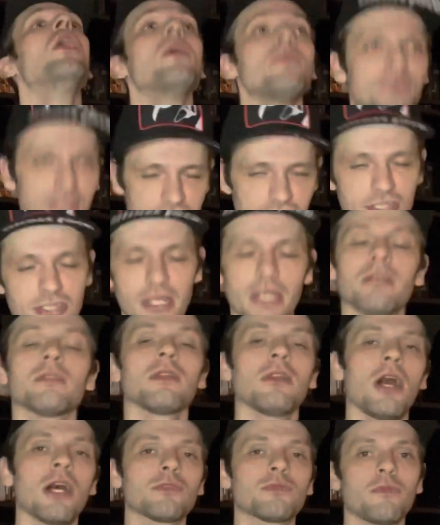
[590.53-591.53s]
This is Nick at the
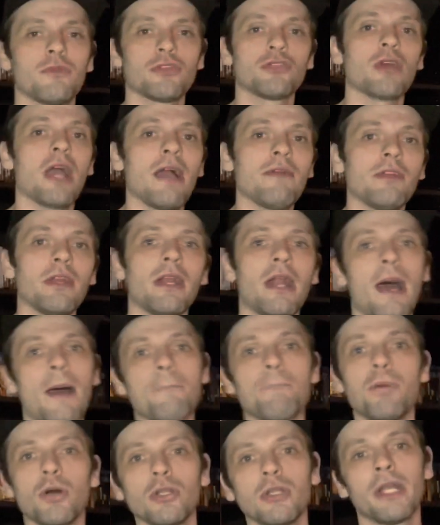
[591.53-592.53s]
Lost River Drive and I'm
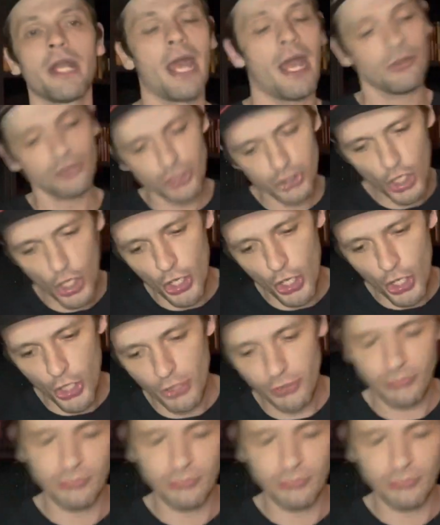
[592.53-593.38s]
pulling out. Skrrt!